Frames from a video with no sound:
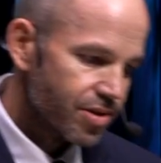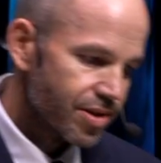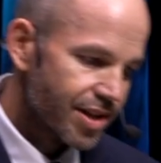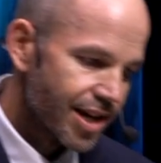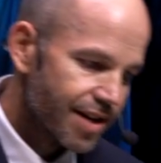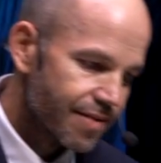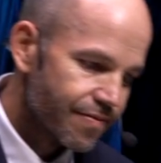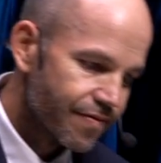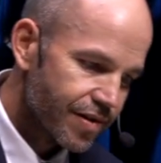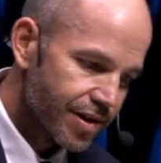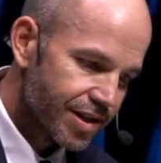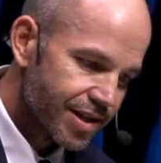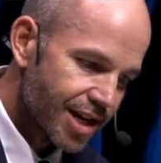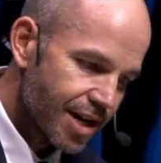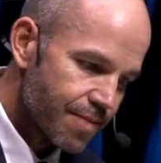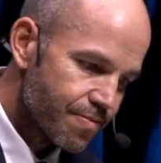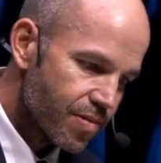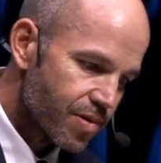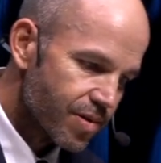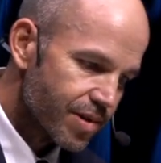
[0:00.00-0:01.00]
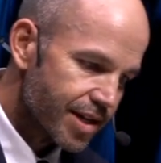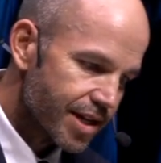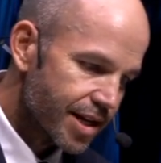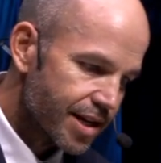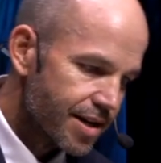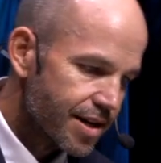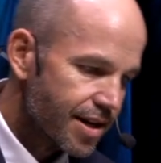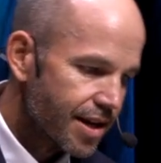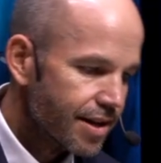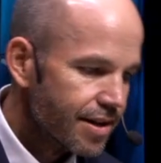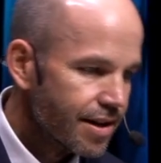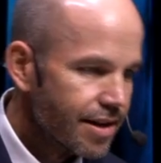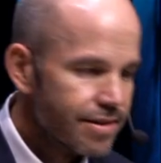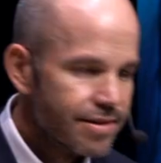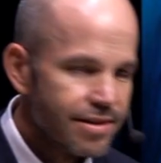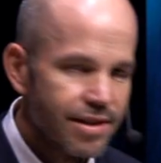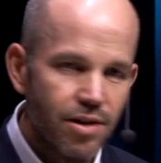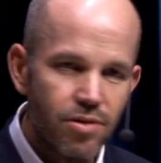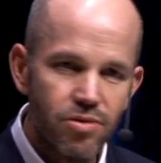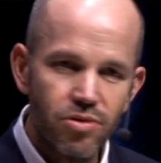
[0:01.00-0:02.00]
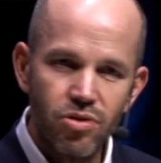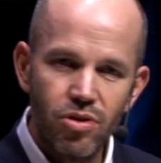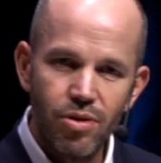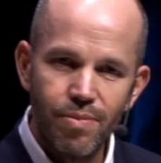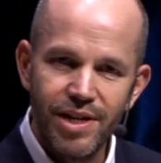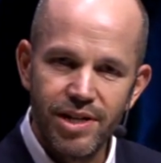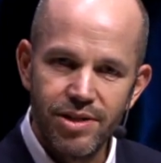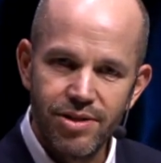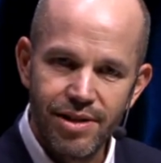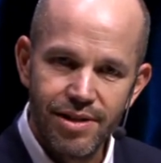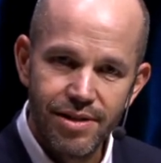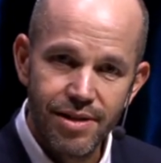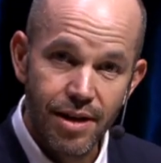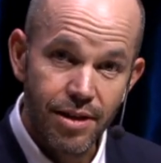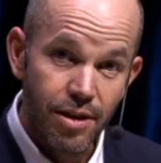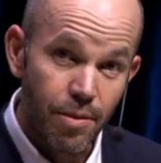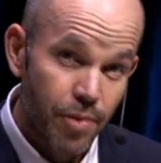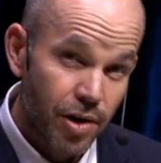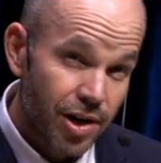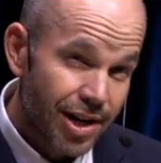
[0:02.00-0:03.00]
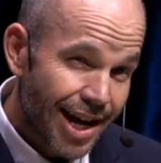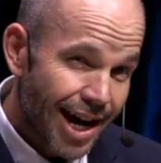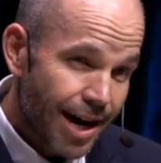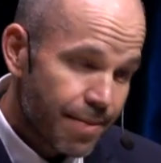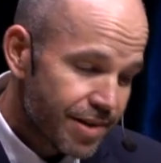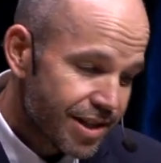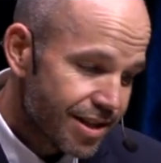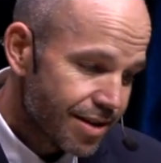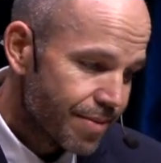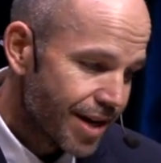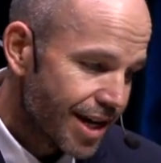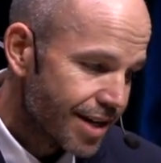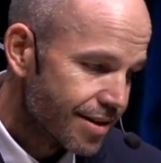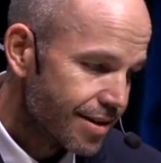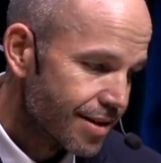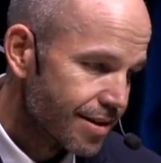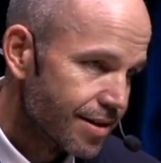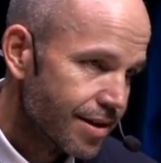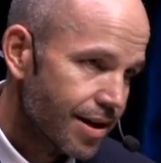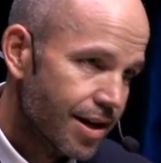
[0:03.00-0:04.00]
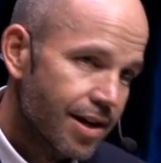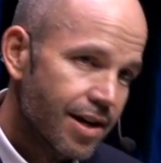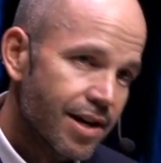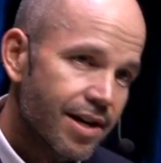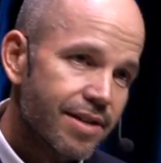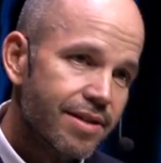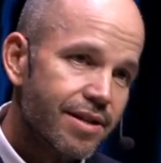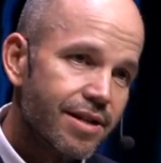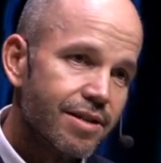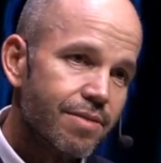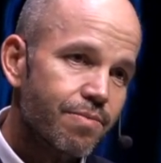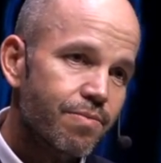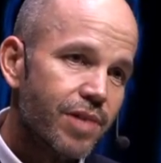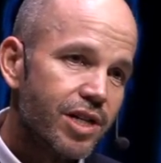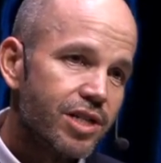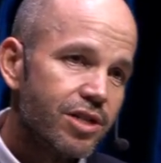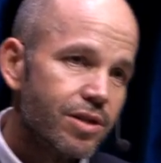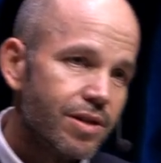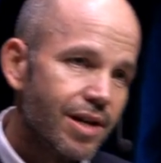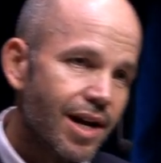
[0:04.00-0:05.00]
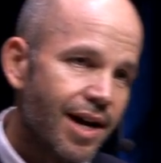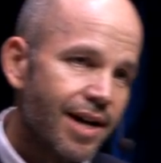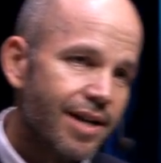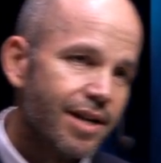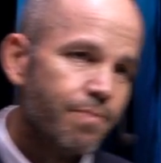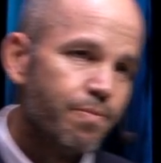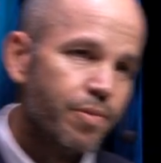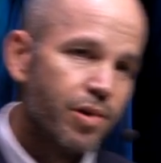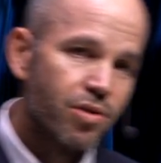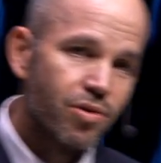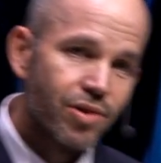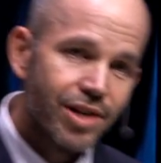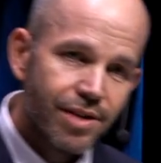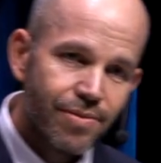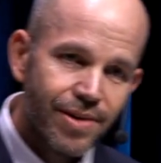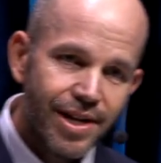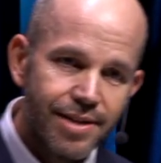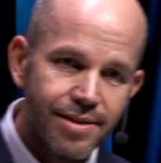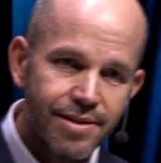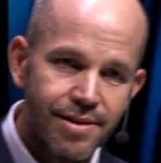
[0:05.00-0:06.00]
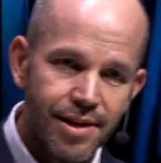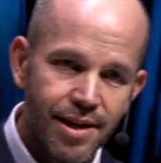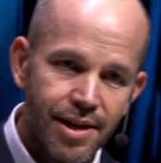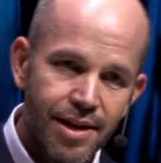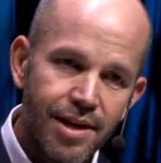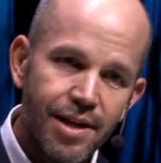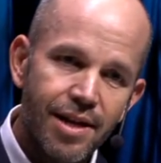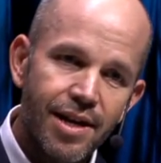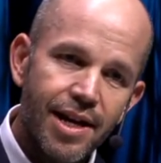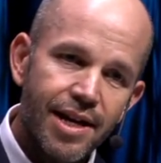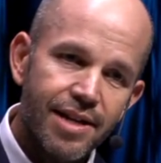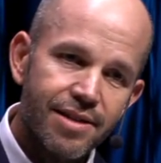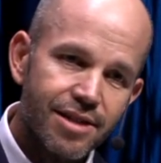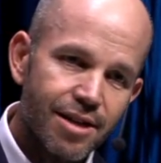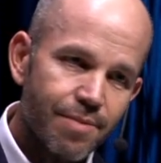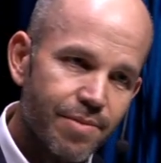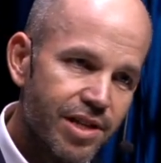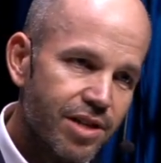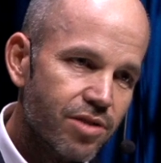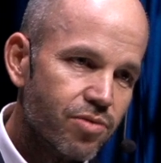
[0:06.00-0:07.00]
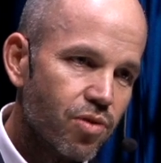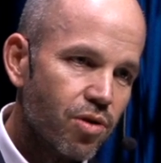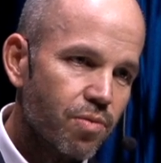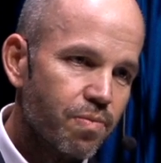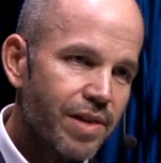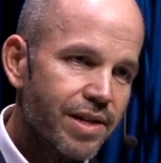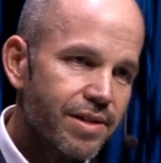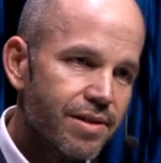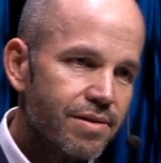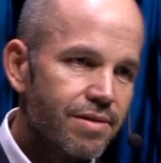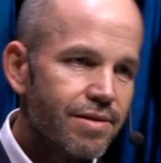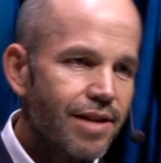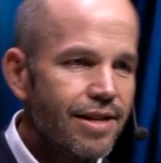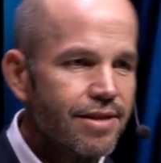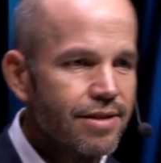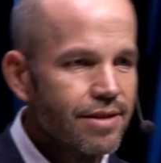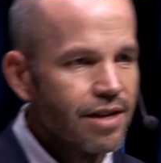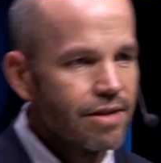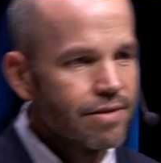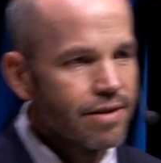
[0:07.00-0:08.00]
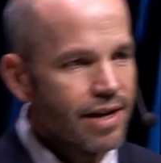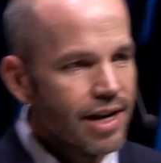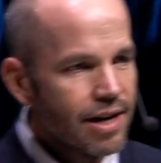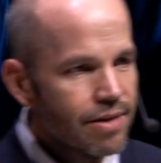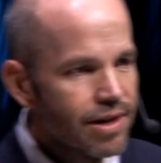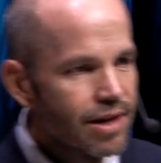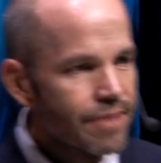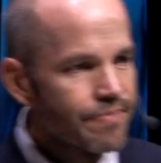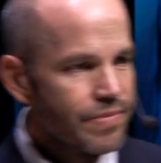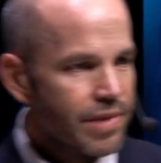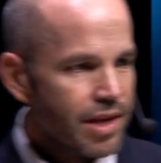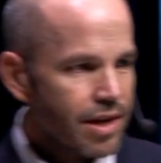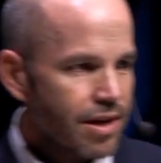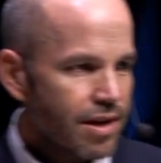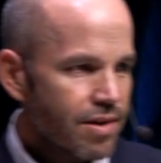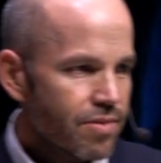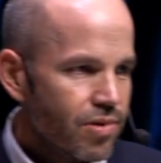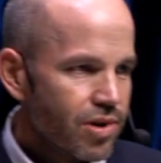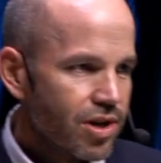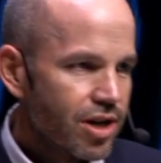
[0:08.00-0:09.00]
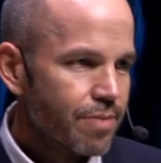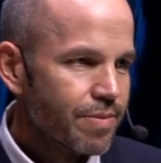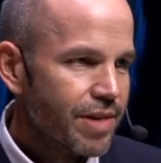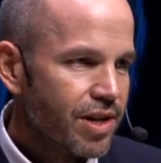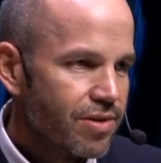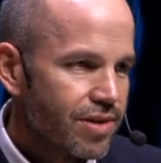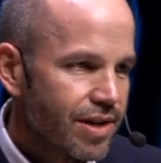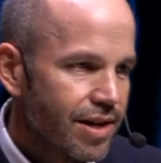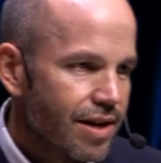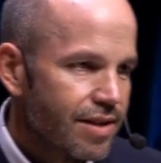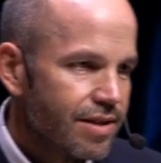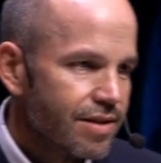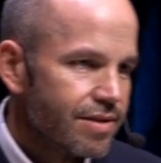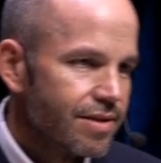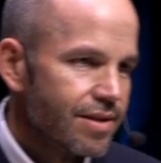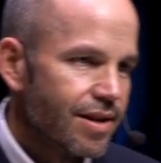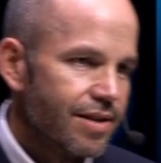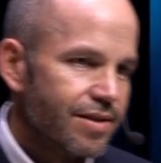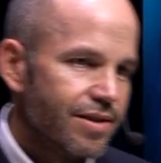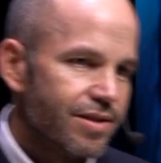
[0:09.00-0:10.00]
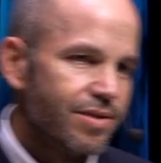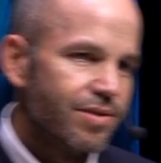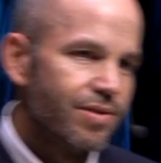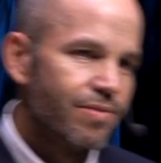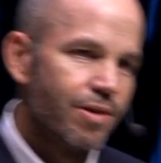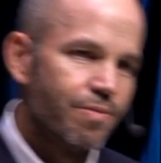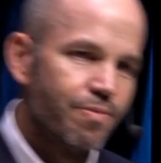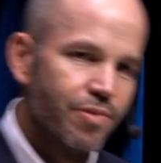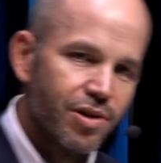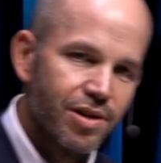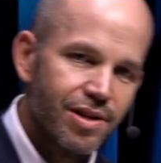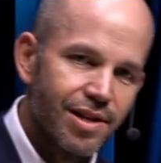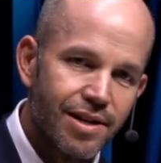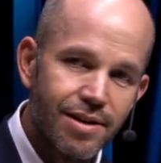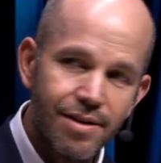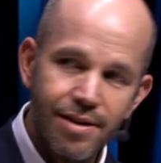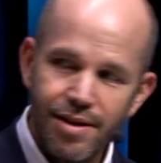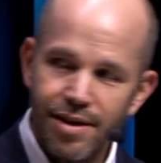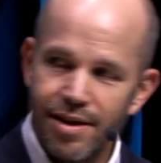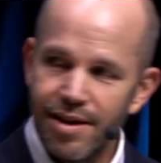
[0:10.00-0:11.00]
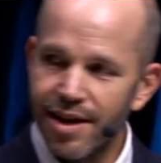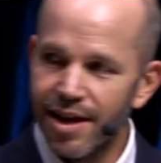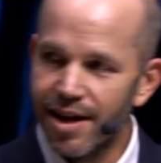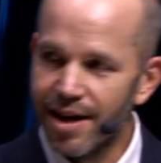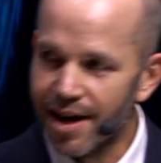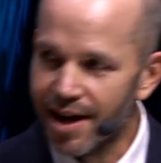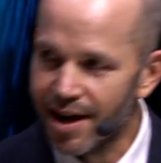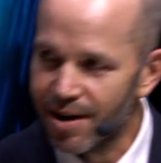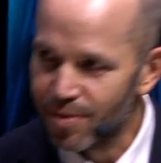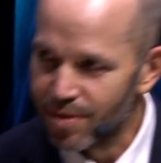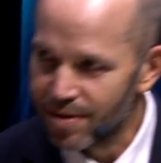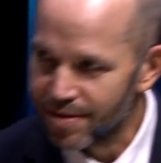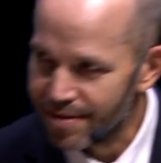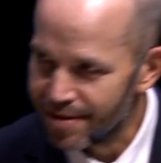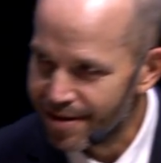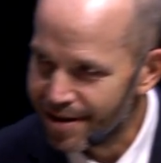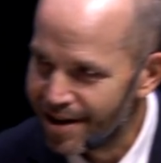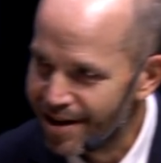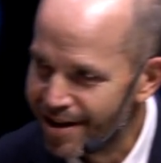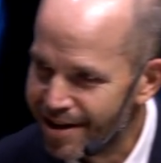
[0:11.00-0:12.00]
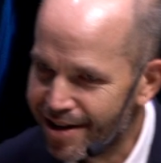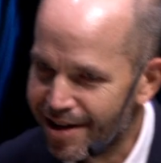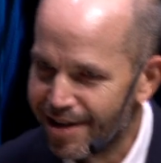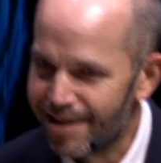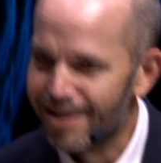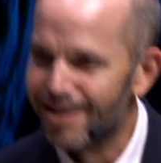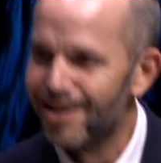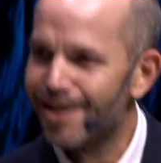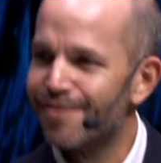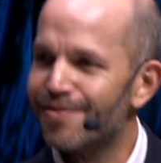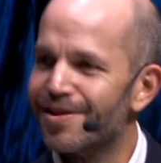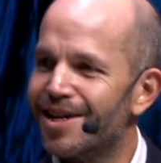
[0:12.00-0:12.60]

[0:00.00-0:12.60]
you that, for example, in CO2 emissions on the per capita basis, there's much higher polluting rates in some of these rural places. So that's another area we're going to be looking on this new report. And I will cut it off